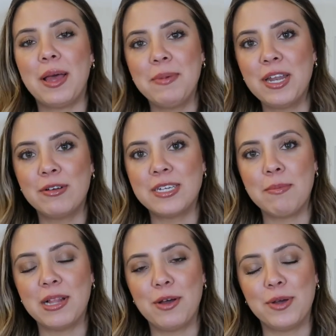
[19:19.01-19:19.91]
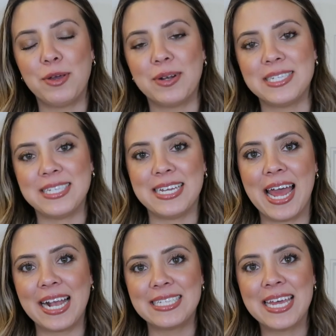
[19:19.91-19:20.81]
Let me know down below what you want to see
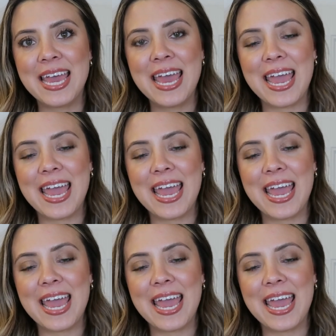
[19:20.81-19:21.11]
next,